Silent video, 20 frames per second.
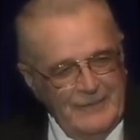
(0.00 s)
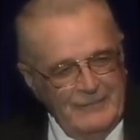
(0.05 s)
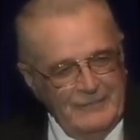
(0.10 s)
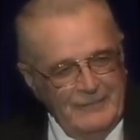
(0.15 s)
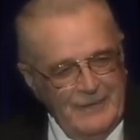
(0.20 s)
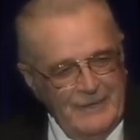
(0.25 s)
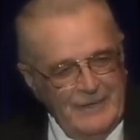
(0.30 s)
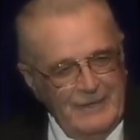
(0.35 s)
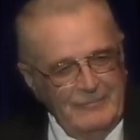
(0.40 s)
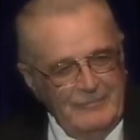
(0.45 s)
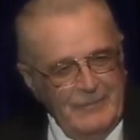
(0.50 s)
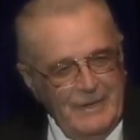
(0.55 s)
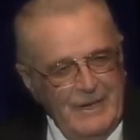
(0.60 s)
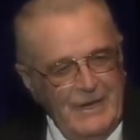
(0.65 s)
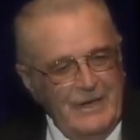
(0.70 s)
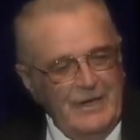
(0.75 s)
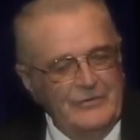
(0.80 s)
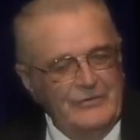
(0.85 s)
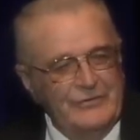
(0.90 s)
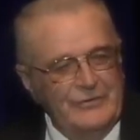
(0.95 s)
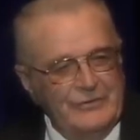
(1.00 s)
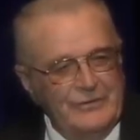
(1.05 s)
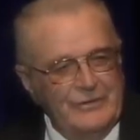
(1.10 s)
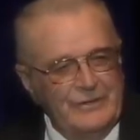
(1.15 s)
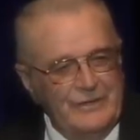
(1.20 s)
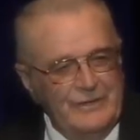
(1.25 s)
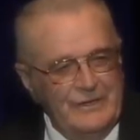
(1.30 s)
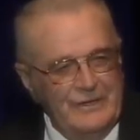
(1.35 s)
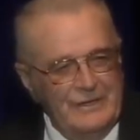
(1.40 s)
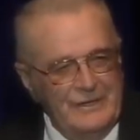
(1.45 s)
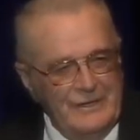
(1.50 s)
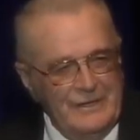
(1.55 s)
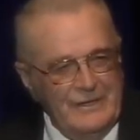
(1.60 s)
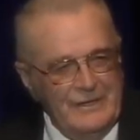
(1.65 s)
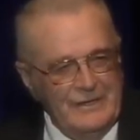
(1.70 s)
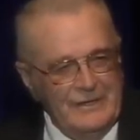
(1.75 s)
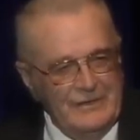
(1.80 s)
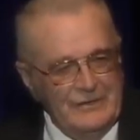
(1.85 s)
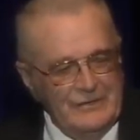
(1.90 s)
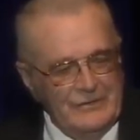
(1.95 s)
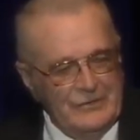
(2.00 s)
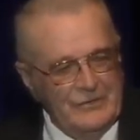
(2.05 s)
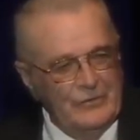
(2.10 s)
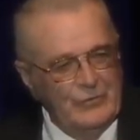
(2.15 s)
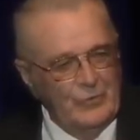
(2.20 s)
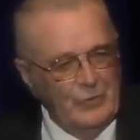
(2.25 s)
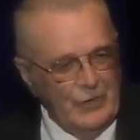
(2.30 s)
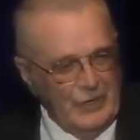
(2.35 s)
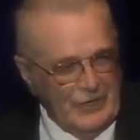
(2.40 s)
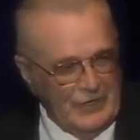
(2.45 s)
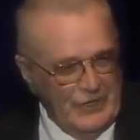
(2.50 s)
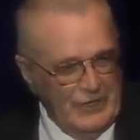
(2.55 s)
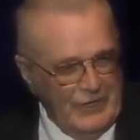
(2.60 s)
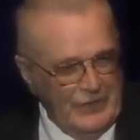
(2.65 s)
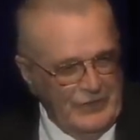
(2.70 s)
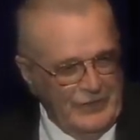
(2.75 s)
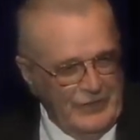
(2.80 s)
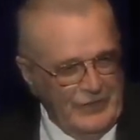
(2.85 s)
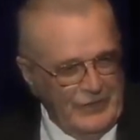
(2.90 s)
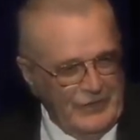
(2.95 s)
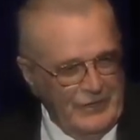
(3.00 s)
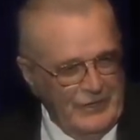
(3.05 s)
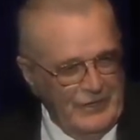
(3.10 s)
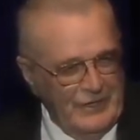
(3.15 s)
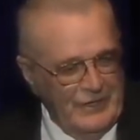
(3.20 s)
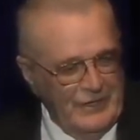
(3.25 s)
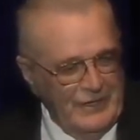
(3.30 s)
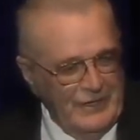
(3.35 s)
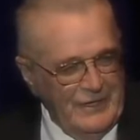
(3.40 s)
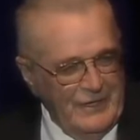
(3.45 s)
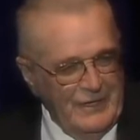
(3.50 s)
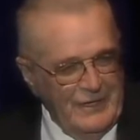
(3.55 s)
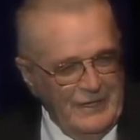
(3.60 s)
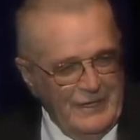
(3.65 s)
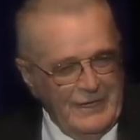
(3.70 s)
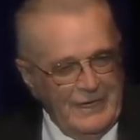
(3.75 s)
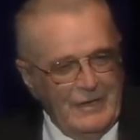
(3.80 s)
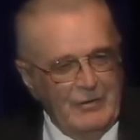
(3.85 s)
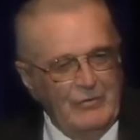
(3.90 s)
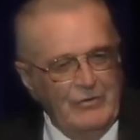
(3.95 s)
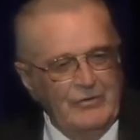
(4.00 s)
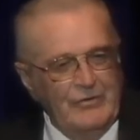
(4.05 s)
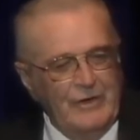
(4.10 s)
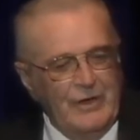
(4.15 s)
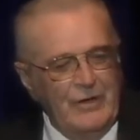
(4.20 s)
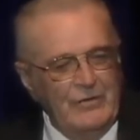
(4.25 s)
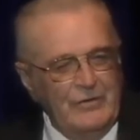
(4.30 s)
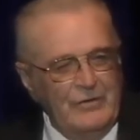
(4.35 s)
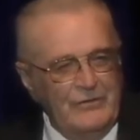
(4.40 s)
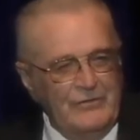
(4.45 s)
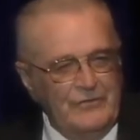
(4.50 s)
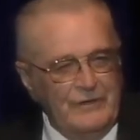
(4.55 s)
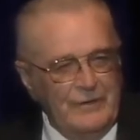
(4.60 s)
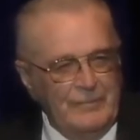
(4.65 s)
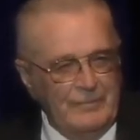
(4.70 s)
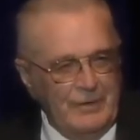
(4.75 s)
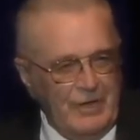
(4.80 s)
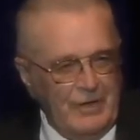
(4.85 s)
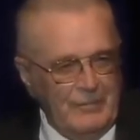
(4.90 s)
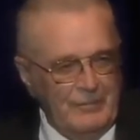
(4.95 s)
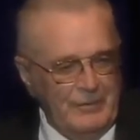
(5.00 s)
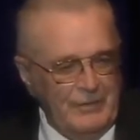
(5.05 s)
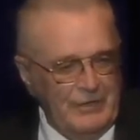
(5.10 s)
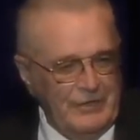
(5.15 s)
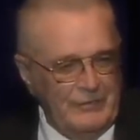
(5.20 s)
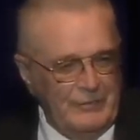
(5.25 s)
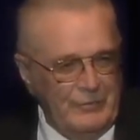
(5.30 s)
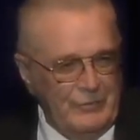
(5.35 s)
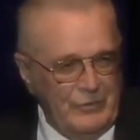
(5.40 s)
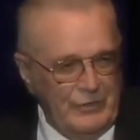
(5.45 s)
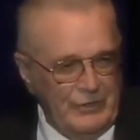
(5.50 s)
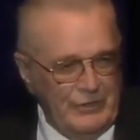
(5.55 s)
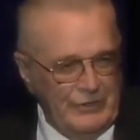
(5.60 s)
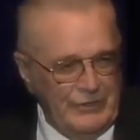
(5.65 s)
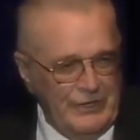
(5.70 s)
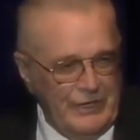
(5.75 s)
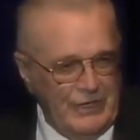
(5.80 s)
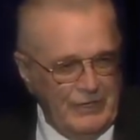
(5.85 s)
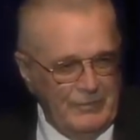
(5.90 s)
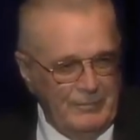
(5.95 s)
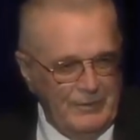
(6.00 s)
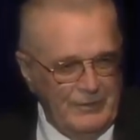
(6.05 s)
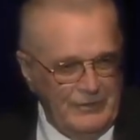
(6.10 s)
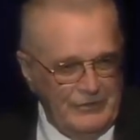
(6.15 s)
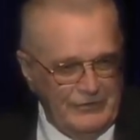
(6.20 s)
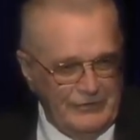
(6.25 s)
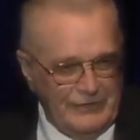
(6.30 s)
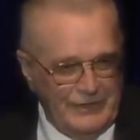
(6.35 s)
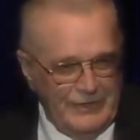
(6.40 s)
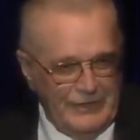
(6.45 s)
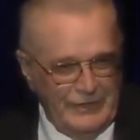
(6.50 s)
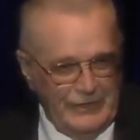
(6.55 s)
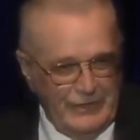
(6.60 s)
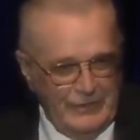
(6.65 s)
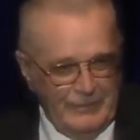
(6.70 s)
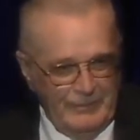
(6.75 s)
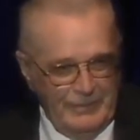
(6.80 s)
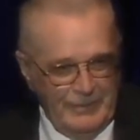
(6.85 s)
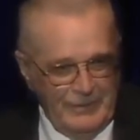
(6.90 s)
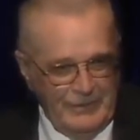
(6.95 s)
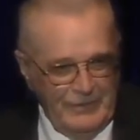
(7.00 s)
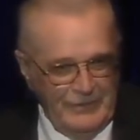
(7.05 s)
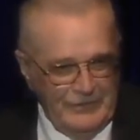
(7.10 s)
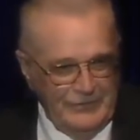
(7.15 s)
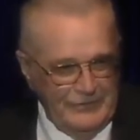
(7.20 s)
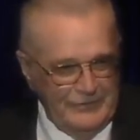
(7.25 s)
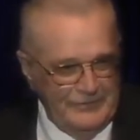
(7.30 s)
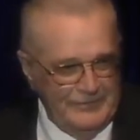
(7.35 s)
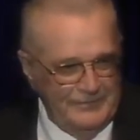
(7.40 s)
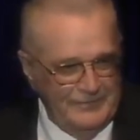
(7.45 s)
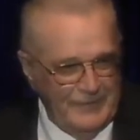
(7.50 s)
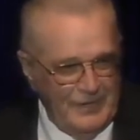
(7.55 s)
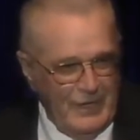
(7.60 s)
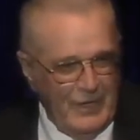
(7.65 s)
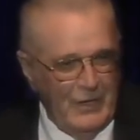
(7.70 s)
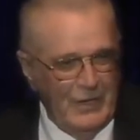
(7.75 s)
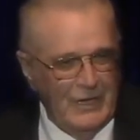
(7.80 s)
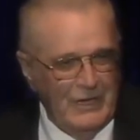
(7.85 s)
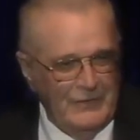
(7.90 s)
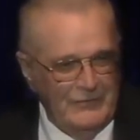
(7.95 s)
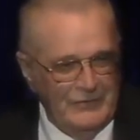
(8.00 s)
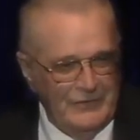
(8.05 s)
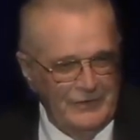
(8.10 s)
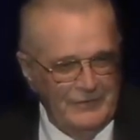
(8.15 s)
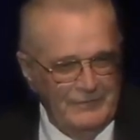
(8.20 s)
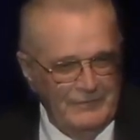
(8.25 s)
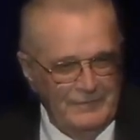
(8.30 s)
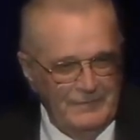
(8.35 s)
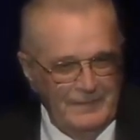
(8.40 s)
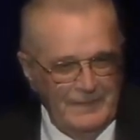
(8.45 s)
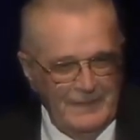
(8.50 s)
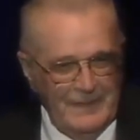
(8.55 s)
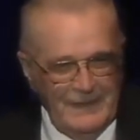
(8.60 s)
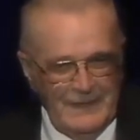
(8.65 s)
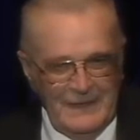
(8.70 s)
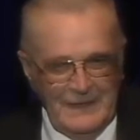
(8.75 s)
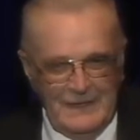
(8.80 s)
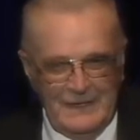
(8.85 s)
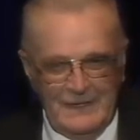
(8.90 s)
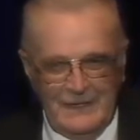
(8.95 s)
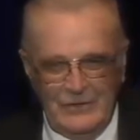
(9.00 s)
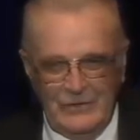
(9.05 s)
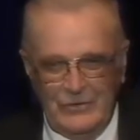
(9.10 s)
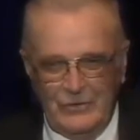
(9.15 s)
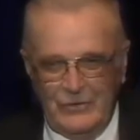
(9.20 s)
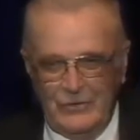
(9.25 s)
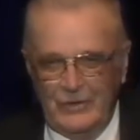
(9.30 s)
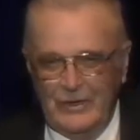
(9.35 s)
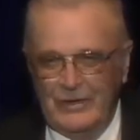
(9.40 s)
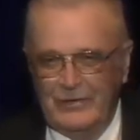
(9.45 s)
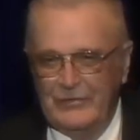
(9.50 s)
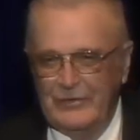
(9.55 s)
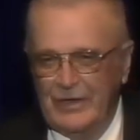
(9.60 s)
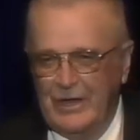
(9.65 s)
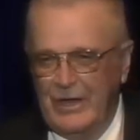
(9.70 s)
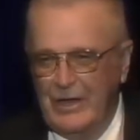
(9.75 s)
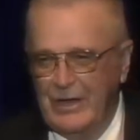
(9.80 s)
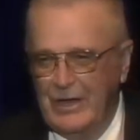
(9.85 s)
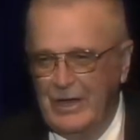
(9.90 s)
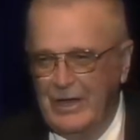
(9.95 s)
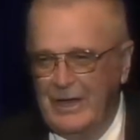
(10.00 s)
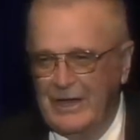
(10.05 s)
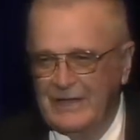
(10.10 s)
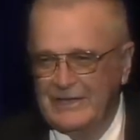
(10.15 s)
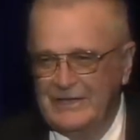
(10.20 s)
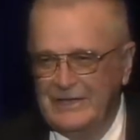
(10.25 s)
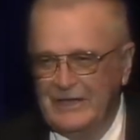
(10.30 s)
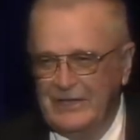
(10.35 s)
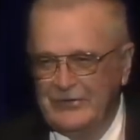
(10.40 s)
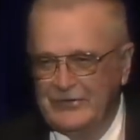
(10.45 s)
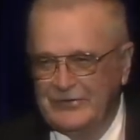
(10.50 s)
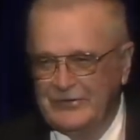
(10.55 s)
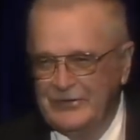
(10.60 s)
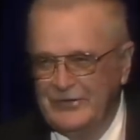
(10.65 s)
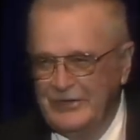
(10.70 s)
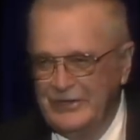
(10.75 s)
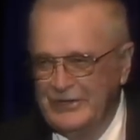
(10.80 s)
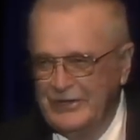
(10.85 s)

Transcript: I'm married to the work ethic. And I want all you football players from Warren County, please stand up, please. All of you. Wherever y'all are, I can't see.